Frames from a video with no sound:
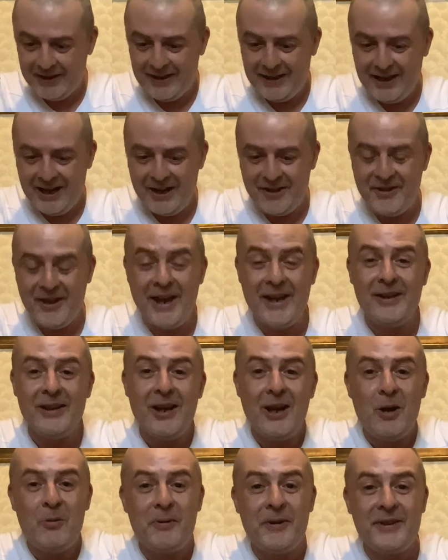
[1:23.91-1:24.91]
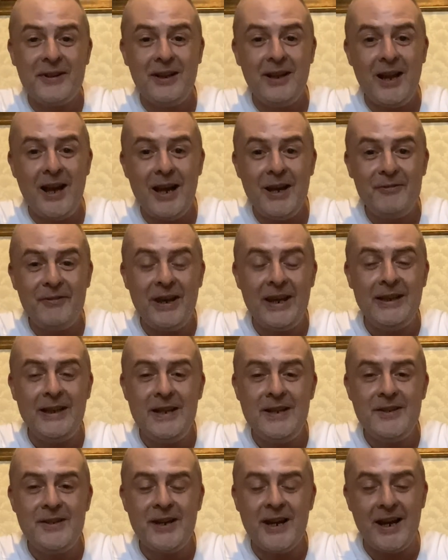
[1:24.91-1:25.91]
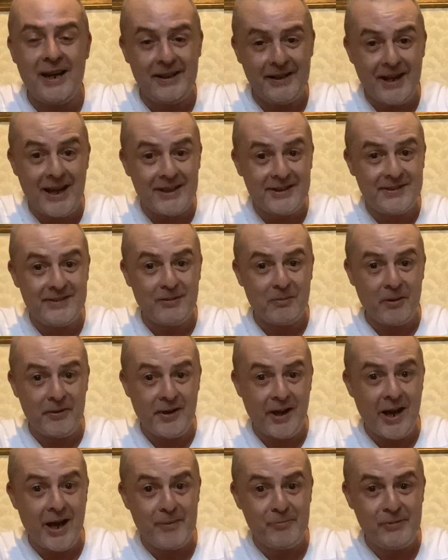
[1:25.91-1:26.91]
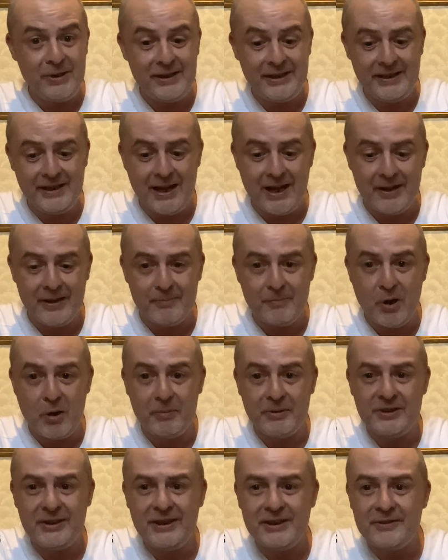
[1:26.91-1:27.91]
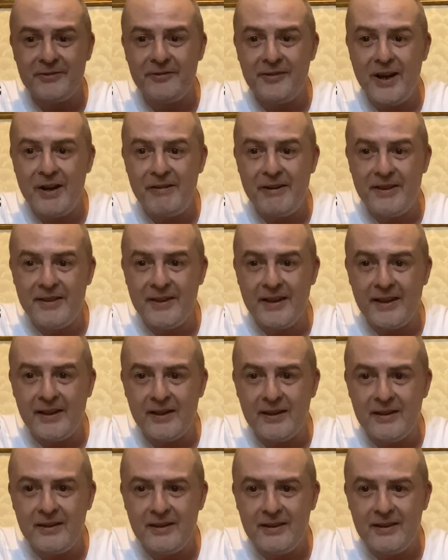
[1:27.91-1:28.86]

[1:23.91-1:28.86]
And then with Clive in India, and that's the one that I'm reading at the moment, so it's very thick.